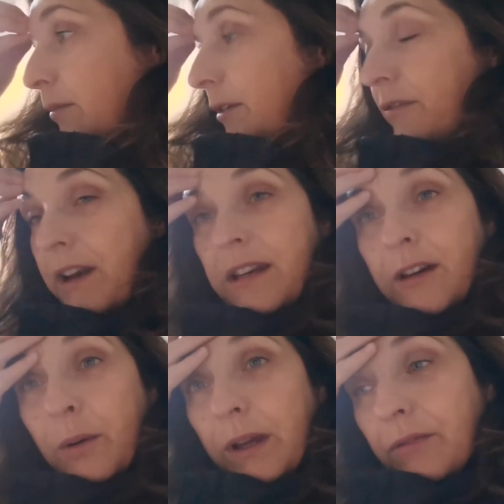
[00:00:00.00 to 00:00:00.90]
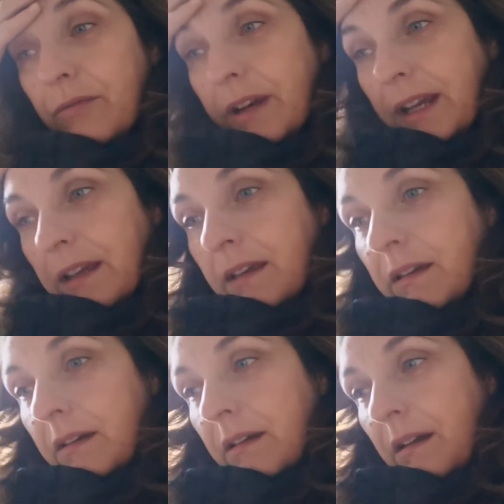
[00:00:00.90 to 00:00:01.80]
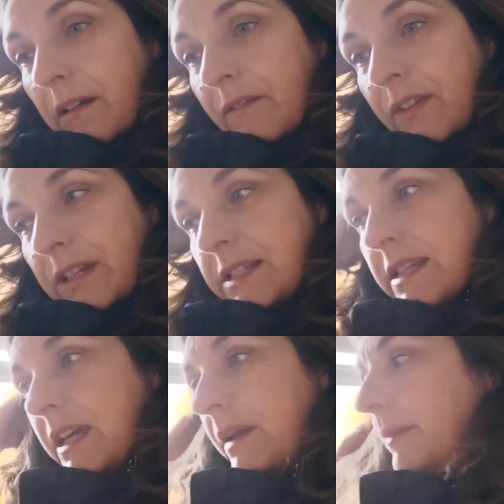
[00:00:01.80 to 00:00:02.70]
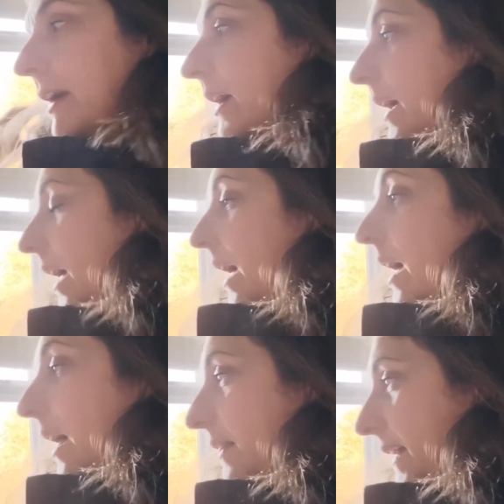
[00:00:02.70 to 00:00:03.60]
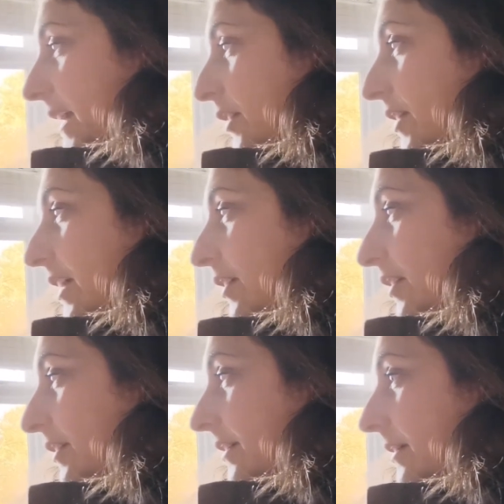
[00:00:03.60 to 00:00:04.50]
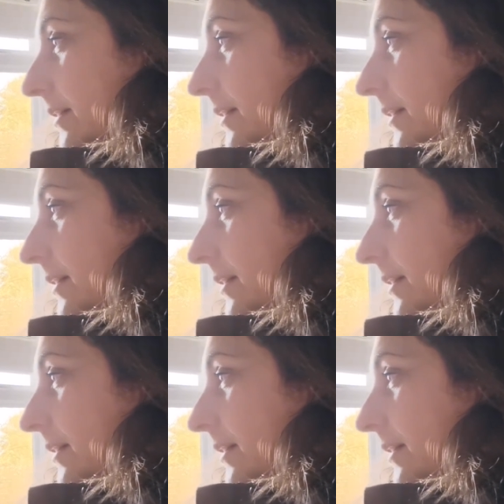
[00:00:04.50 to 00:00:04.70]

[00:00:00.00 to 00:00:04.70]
give my friend a quick ring on FaceTime, and then crack on.